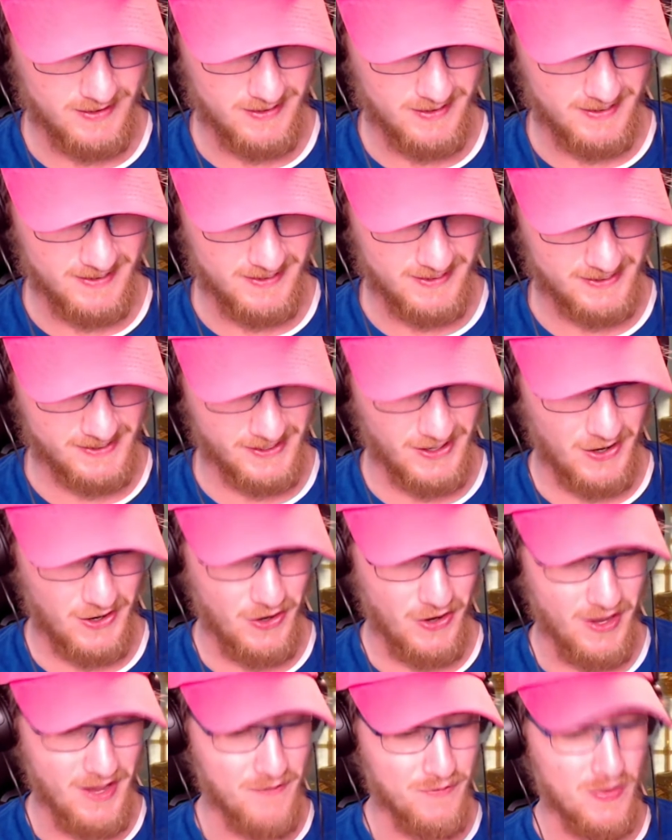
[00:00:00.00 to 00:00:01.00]

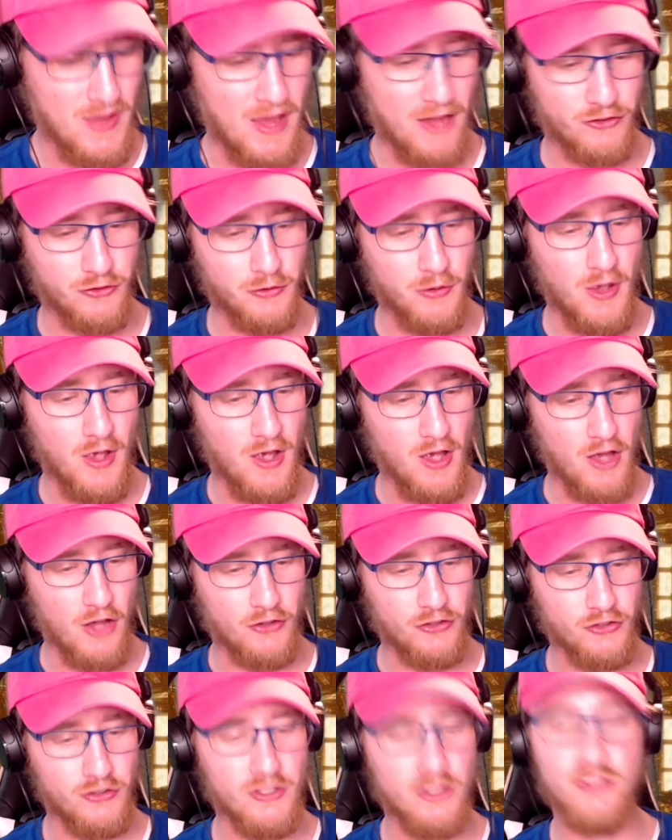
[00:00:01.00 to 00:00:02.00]
So this
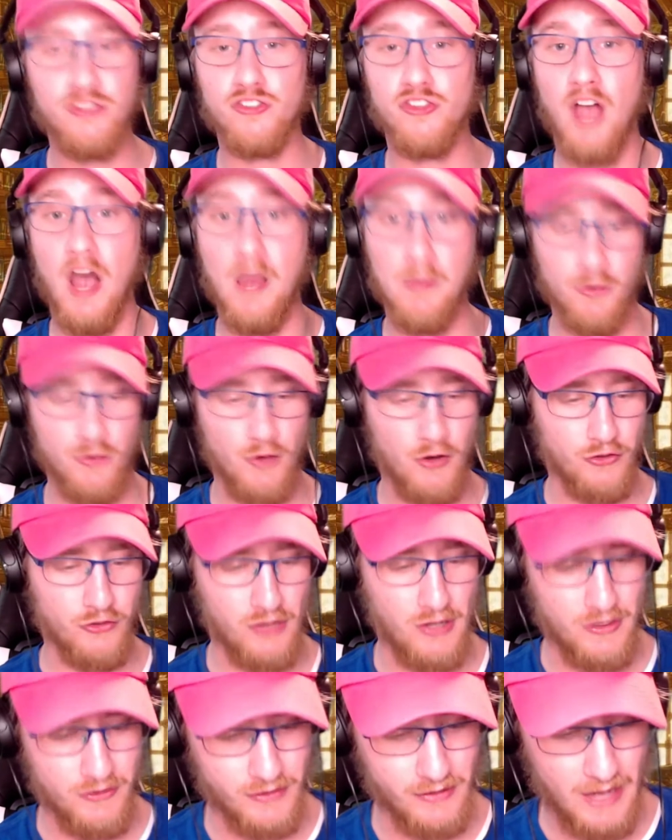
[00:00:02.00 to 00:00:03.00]
is Goblin
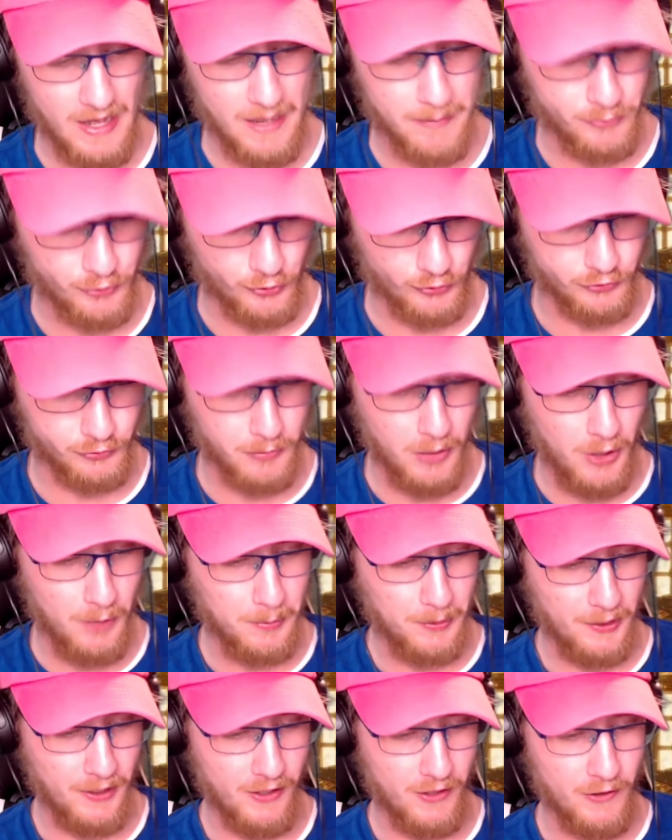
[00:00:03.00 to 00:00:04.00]
Wrestling. It's a game, so a small
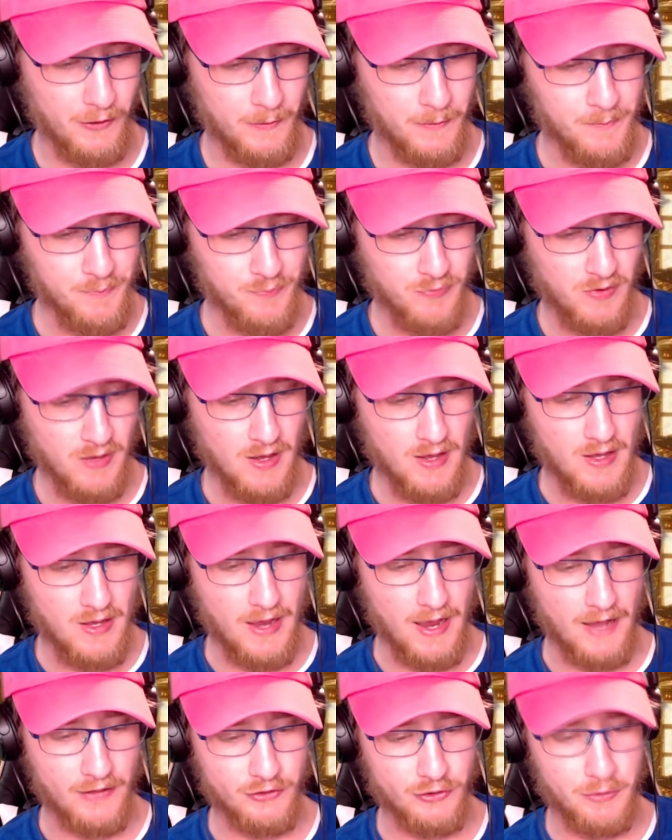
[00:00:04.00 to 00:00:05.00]
player
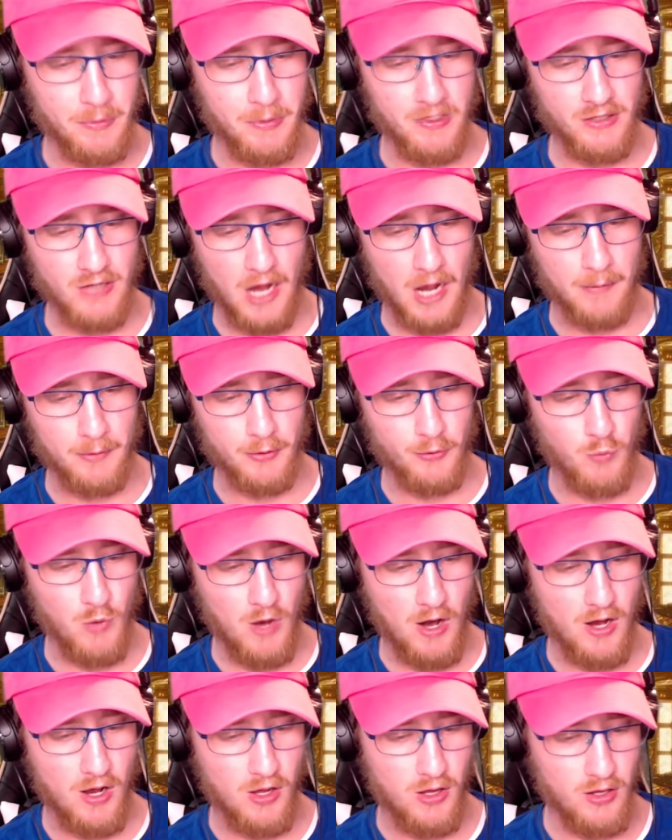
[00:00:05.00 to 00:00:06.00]
has to pin a goblin,
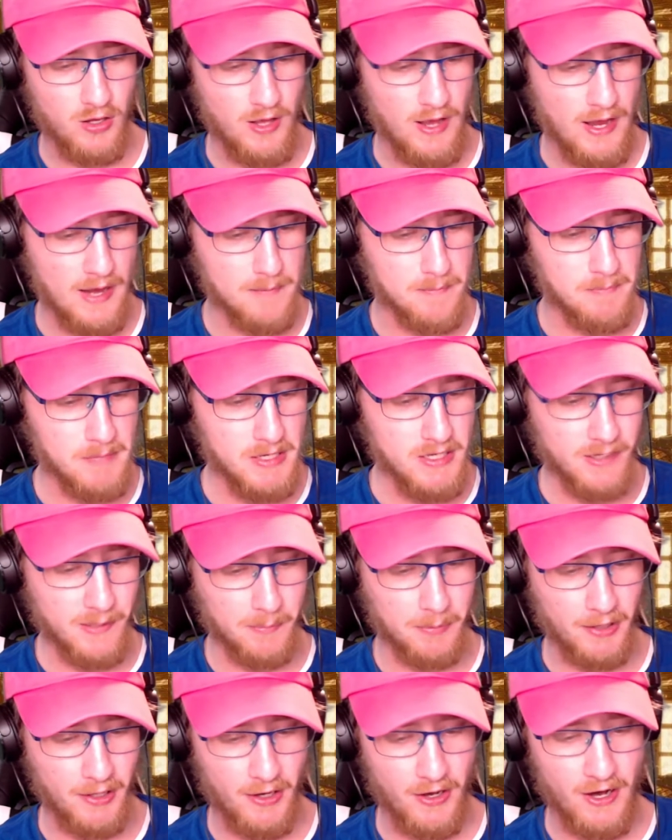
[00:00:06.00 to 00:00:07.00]
while a medium
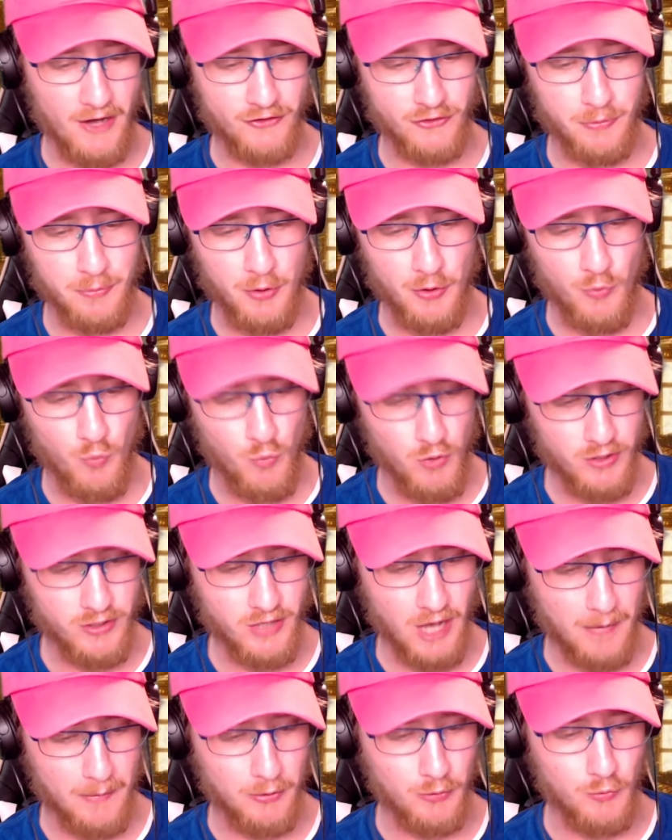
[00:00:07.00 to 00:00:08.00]
player has to pin one
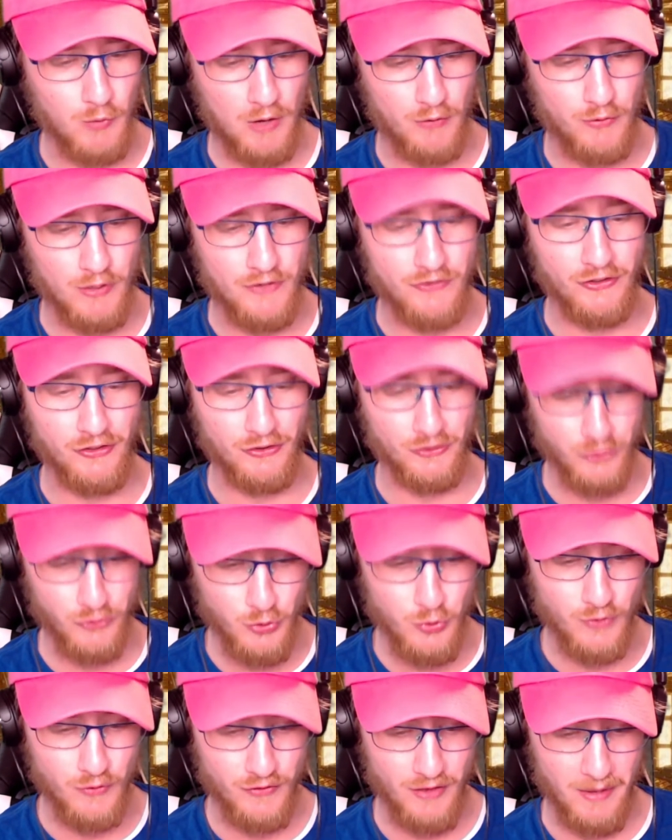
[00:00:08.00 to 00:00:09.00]
goblin while wrestling
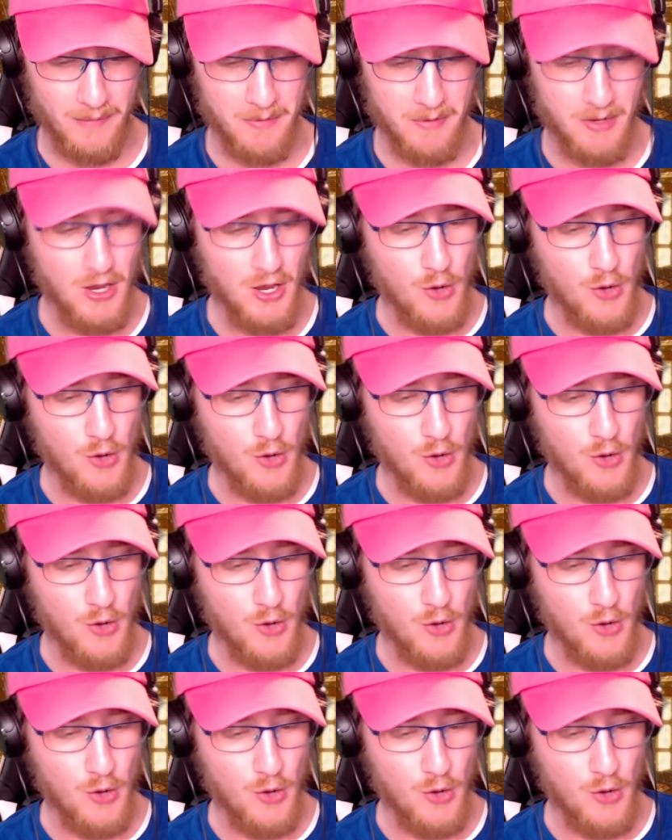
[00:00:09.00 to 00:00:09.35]
two of them.